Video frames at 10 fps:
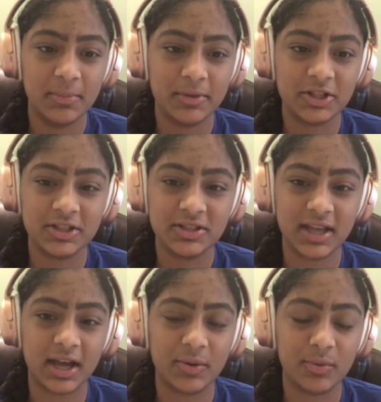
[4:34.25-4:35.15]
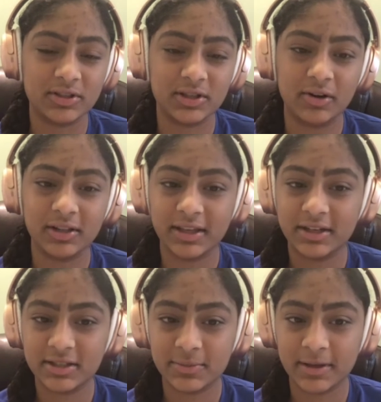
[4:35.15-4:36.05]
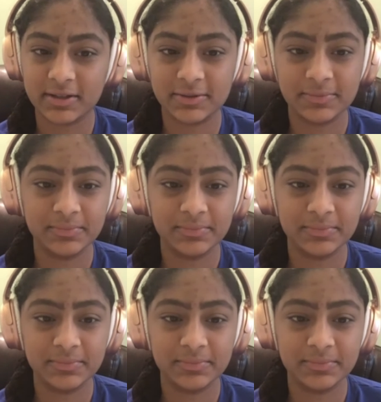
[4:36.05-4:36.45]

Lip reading: missions that was not related to space?